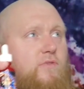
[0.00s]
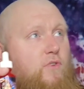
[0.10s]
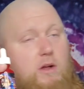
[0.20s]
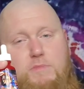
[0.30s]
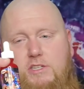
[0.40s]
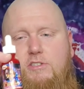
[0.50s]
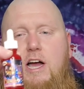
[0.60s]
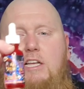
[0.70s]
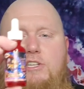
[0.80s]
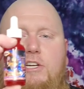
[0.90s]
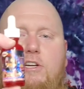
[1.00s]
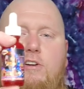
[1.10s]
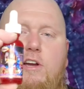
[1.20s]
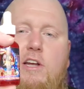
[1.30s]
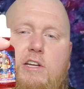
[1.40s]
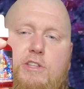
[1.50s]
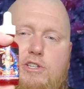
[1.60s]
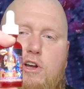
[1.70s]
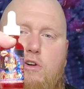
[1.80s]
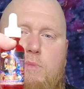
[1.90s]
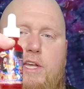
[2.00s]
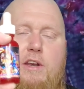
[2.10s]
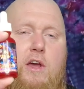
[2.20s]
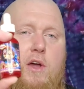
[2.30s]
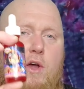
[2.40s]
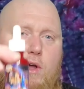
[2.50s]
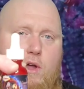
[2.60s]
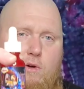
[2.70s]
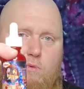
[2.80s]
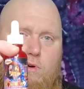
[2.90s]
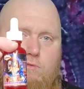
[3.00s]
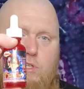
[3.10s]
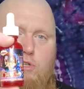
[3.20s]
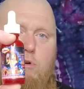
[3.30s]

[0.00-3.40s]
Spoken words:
from this last year, the Showman, which